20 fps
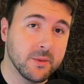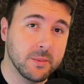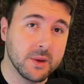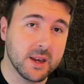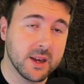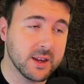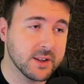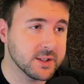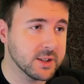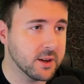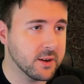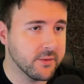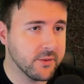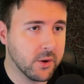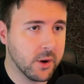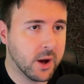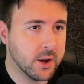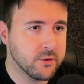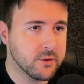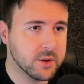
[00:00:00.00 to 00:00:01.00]
me is that
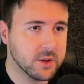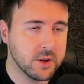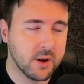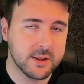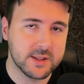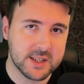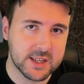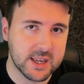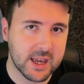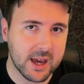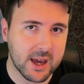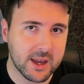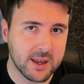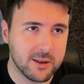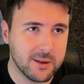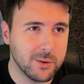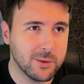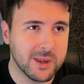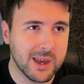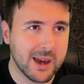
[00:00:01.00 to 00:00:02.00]
for 190k,
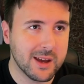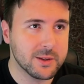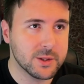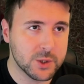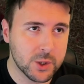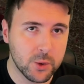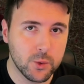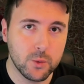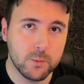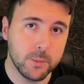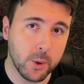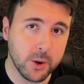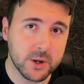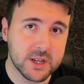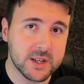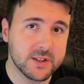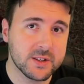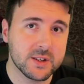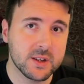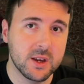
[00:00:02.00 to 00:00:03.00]
you get two
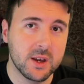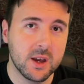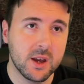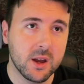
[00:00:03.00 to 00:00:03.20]
bodies,